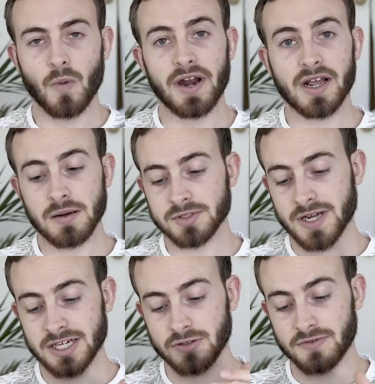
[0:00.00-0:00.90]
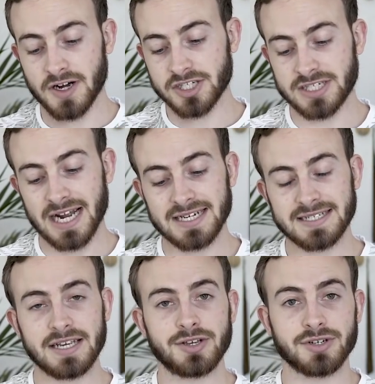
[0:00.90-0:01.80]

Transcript: When it comes to actual functionality,